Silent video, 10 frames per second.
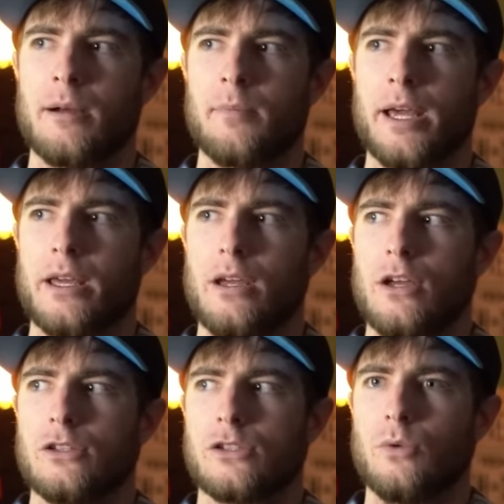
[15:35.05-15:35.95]
I'm like,
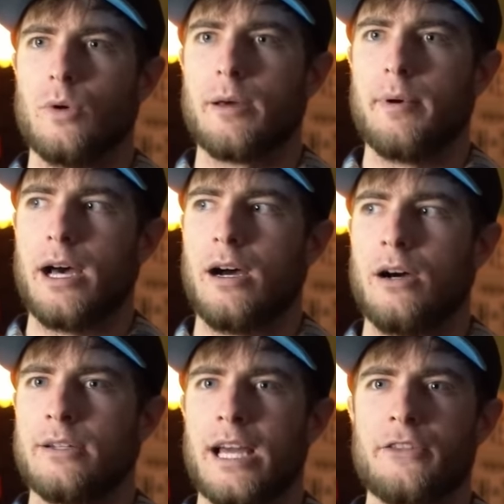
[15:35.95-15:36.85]
so what
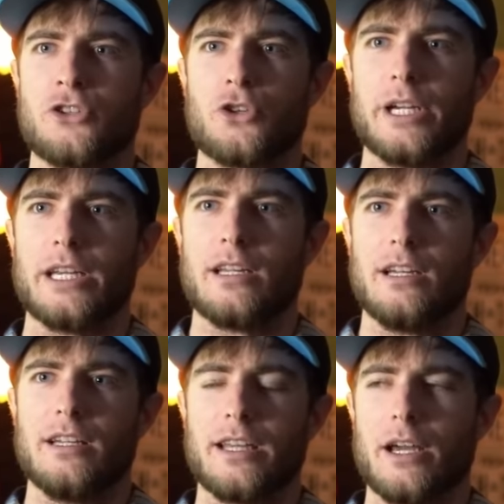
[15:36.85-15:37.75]
about down the street?
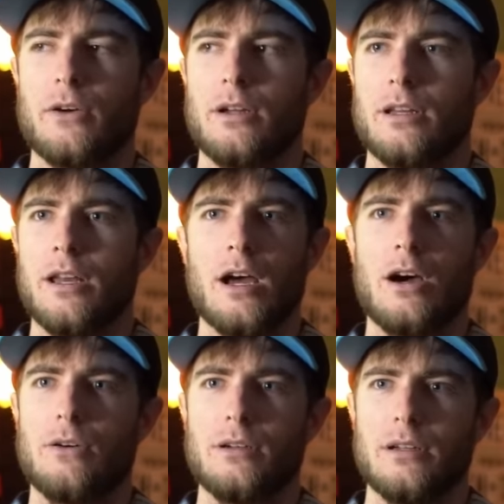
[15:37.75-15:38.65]
They go,
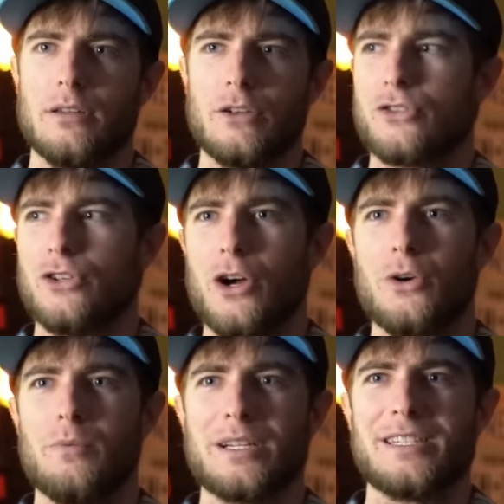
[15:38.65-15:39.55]
no, there's
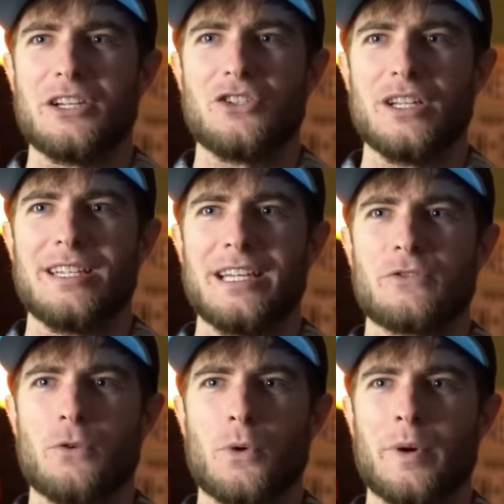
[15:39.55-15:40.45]
no Mustang
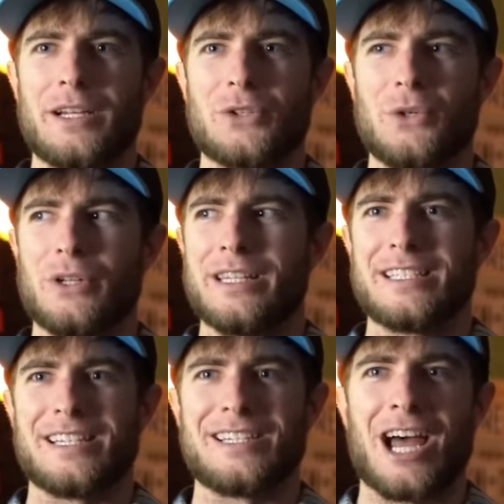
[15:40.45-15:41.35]
GTs for rental in
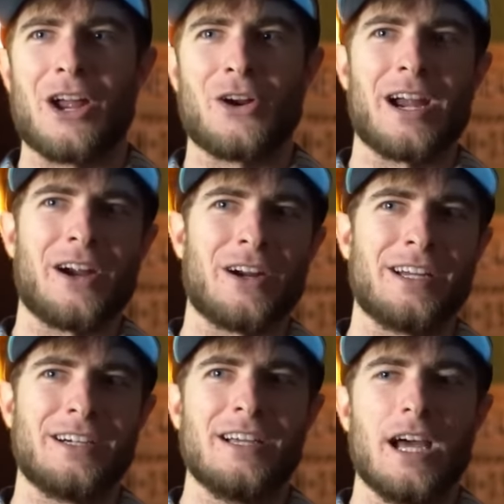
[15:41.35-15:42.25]
this entire
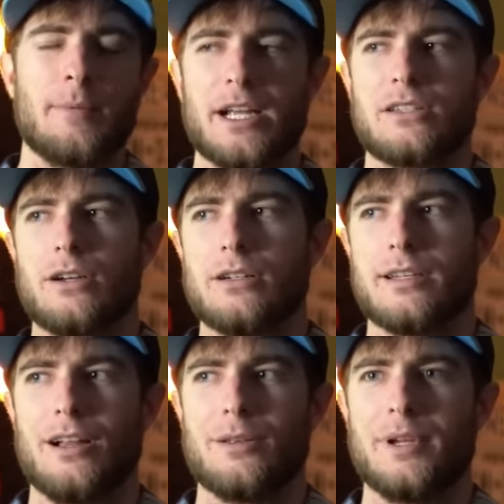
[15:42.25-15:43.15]
area. I'm like, so you're
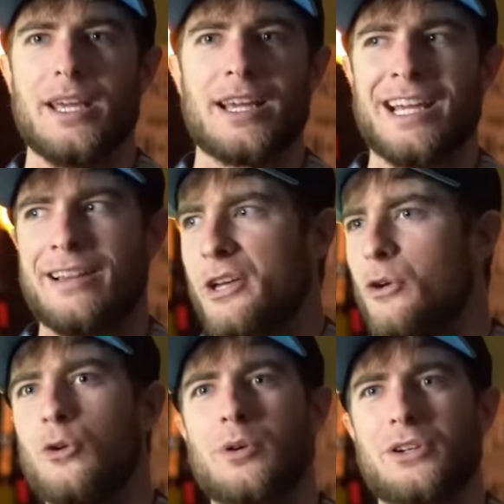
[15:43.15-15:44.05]
telling me I can't
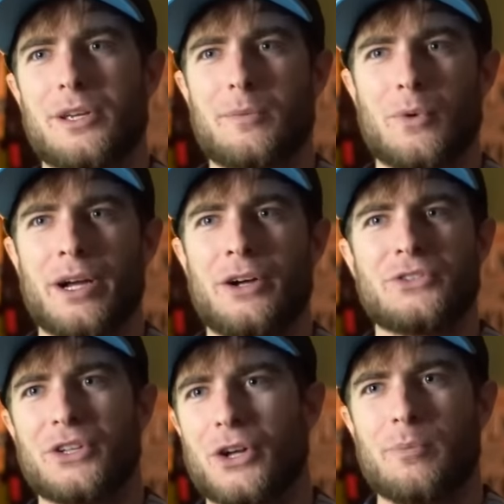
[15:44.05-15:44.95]
like Uber somewhere
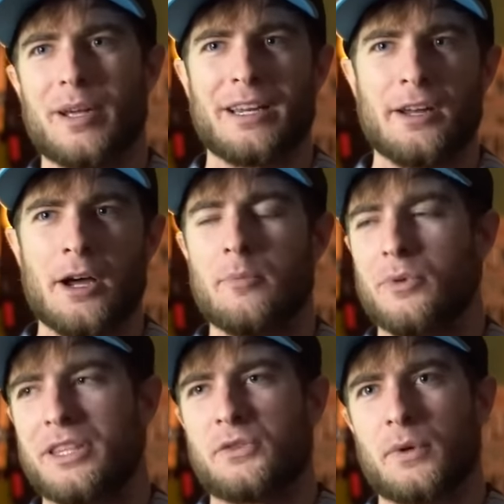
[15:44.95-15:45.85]
else and go pick it up
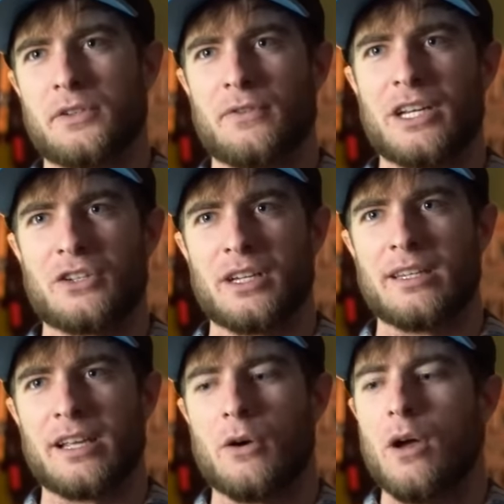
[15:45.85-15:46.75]
with this reservation?
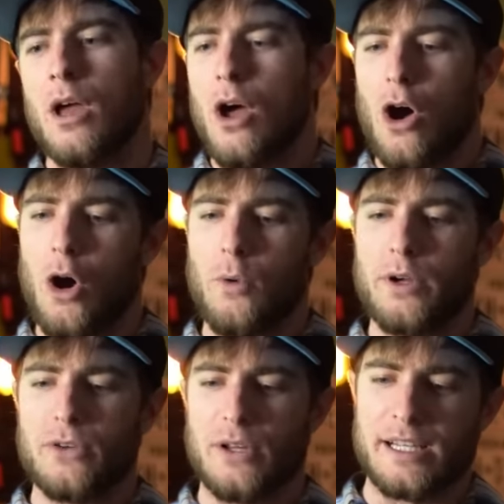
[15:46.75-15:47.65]
They go, oh,
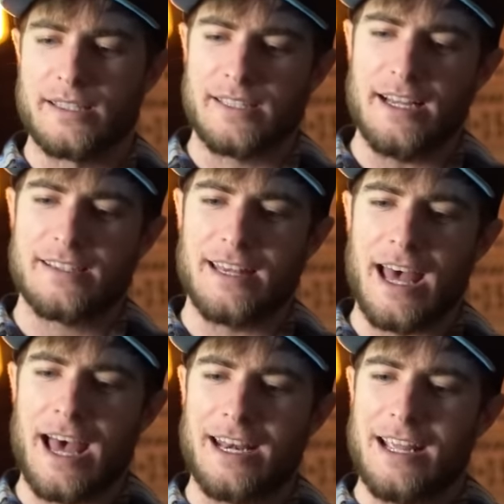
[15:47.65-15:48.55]
well, it says
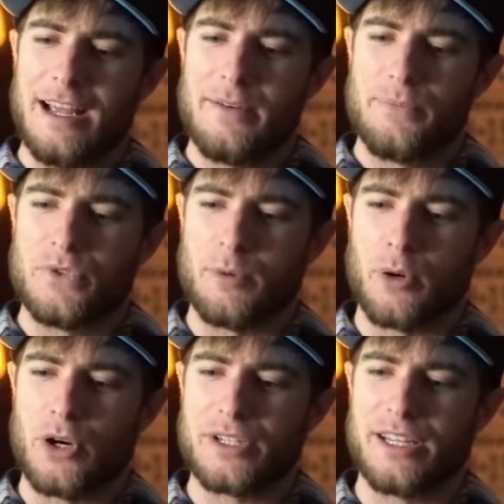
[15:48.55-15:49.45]
that the
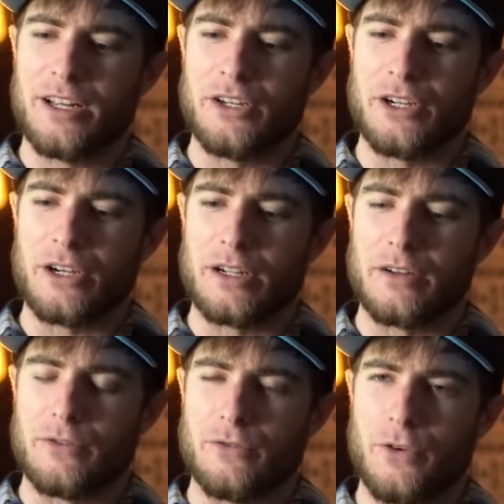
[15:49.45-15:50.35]
person on your
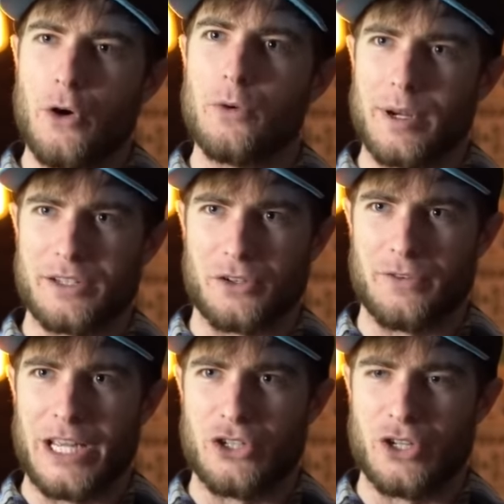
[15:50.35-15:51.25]
phone
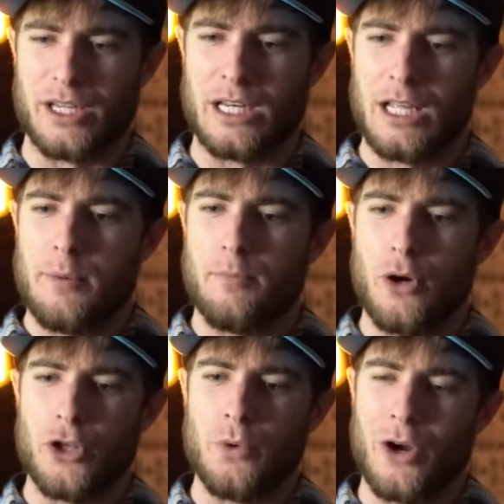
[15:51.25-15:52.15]
reservation
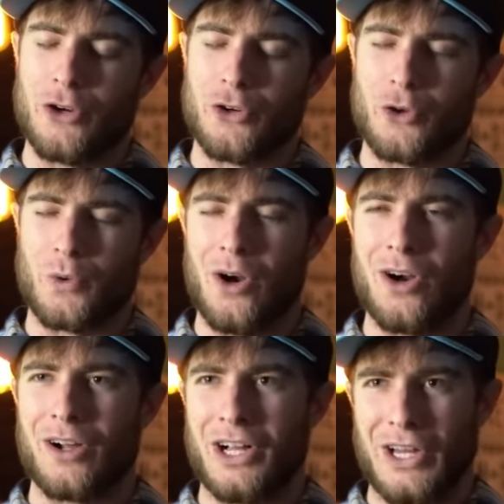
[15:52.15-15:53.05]
put you under the
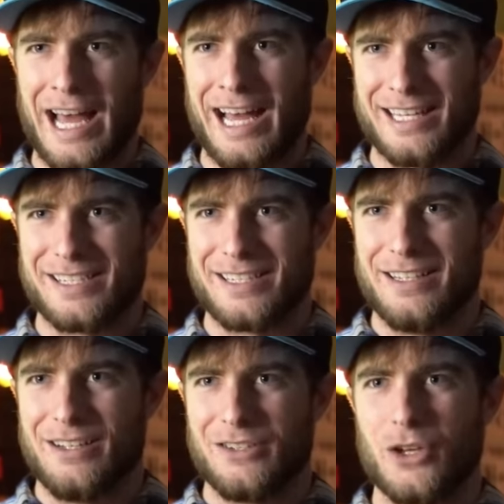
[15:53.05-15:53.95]
wrong class.
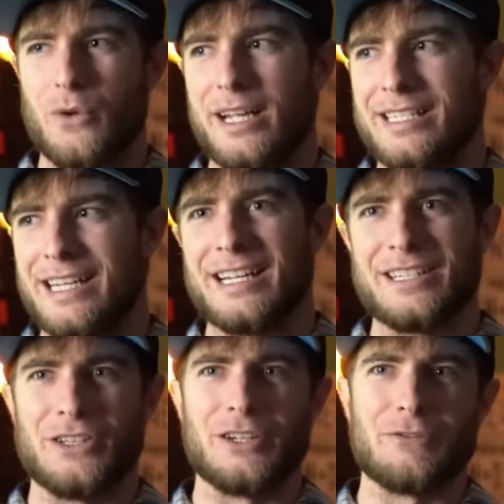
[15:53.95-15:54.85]
So they
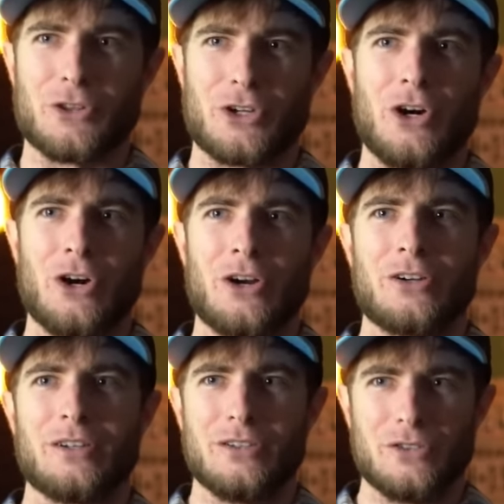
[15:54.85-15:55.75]
didn't deliver the
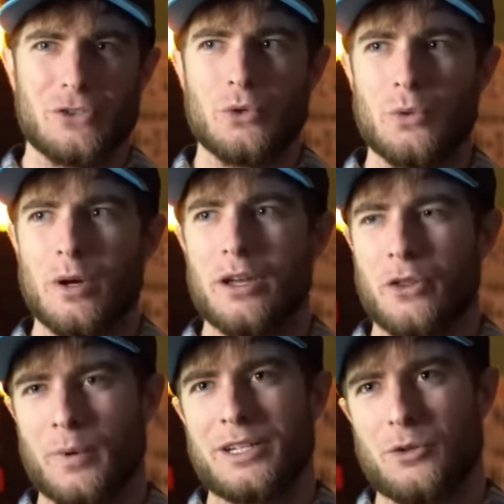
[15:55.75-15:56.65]
car to
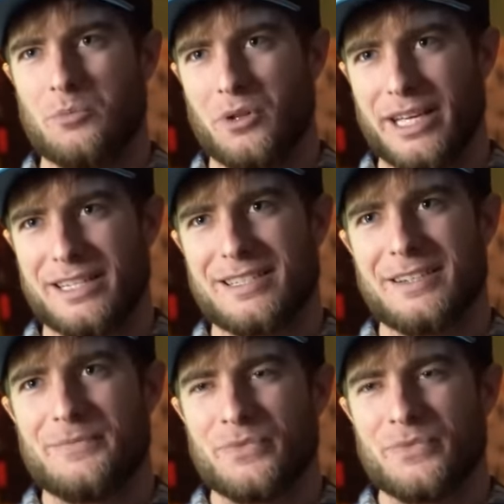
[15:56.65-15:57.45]
the rental place.